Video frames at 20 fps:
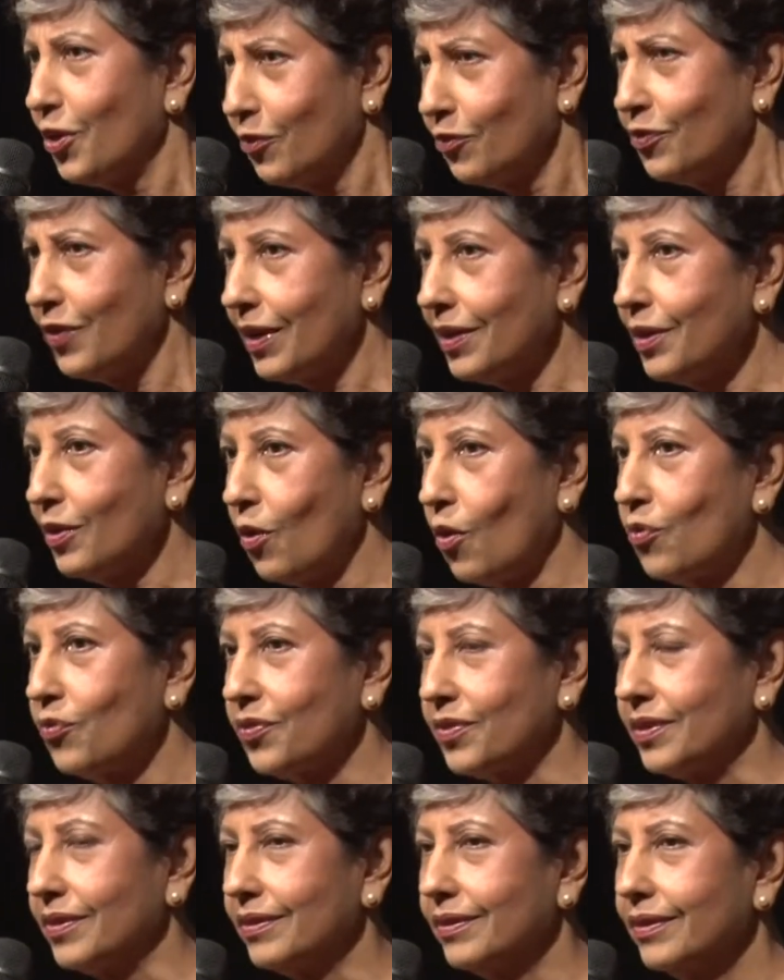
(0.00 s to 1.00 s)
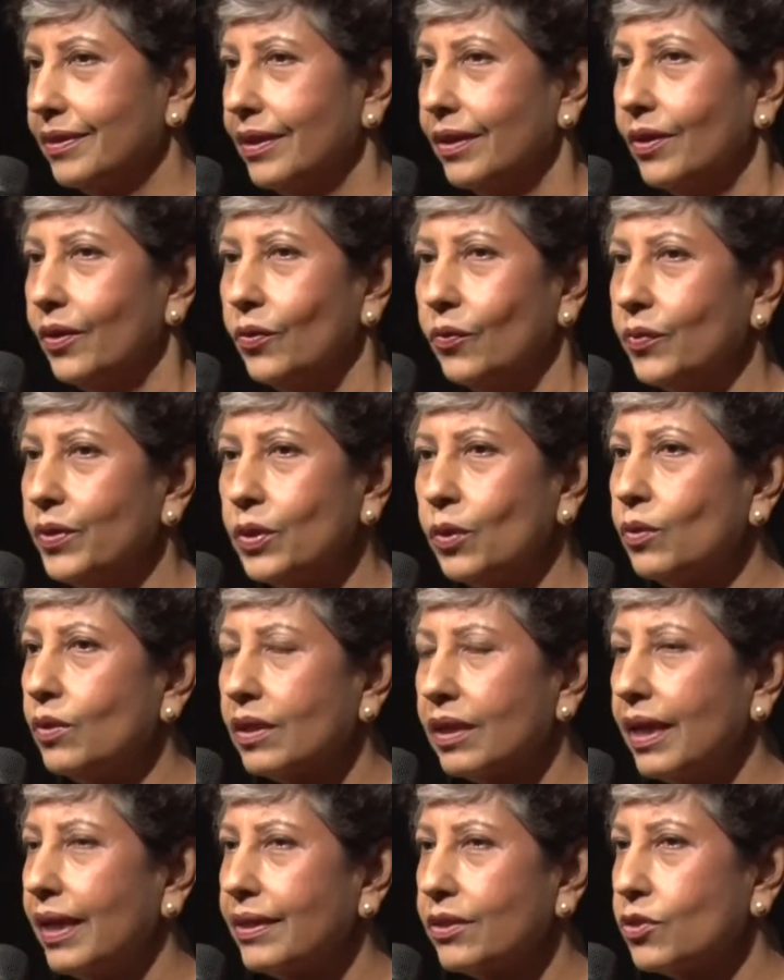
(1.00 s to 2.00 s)
Very often, we
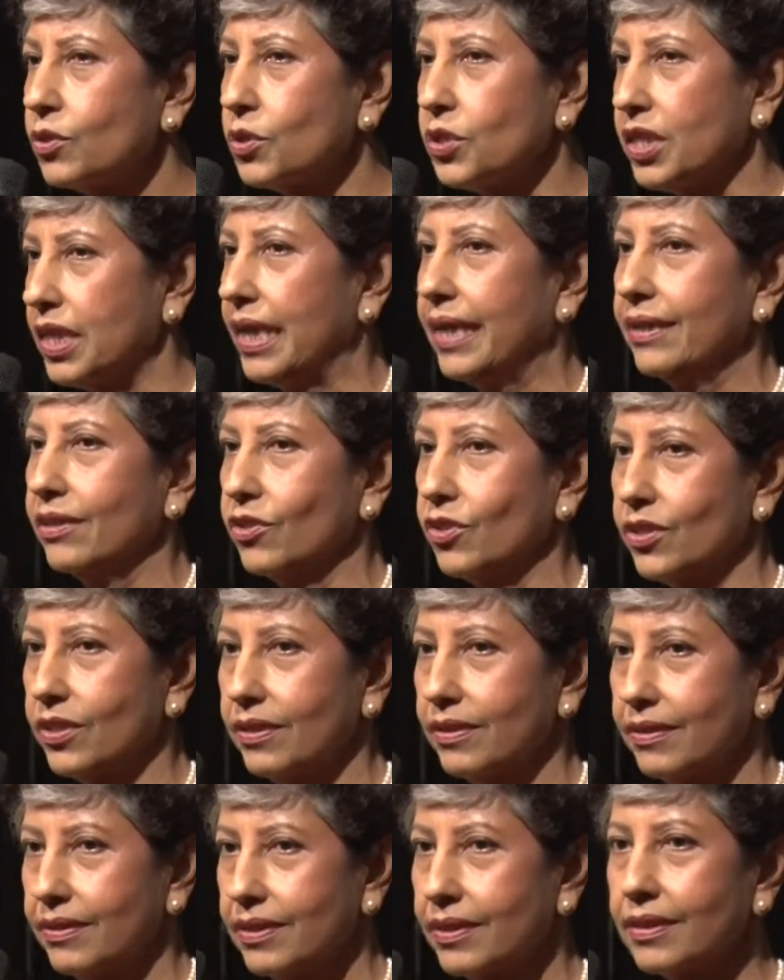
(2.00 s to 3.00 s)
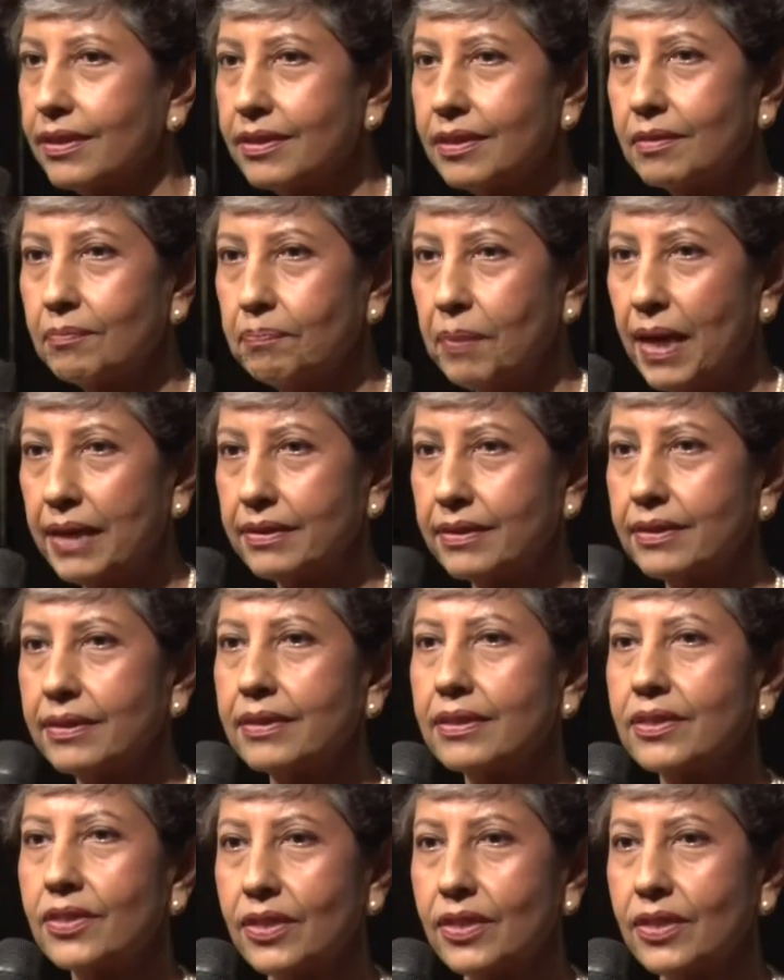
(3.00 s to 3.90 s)
don't like to change certain patterns,